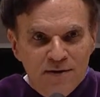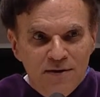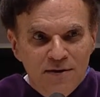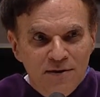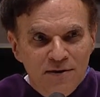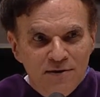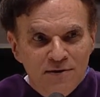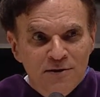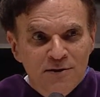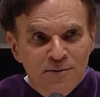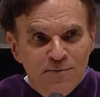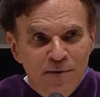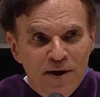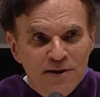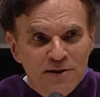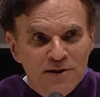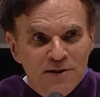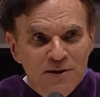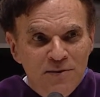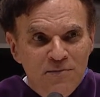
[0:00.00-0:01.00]
it is
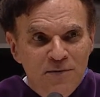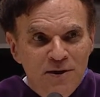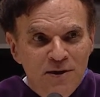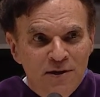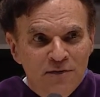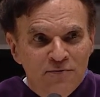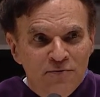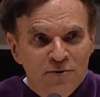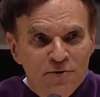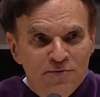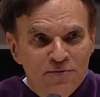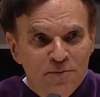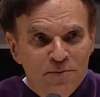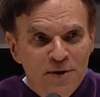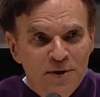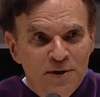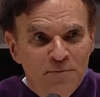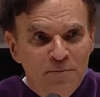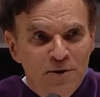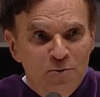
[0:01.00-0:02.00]
especially meaningful for
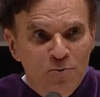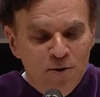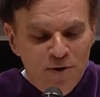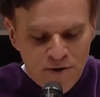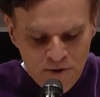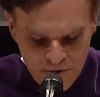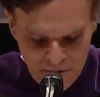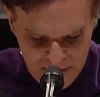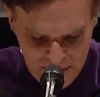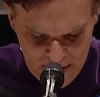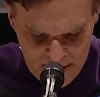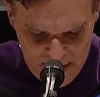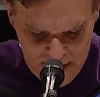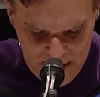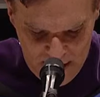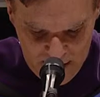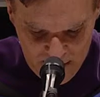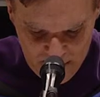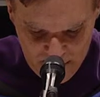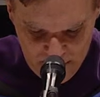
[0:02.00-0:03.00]
me to be with you today.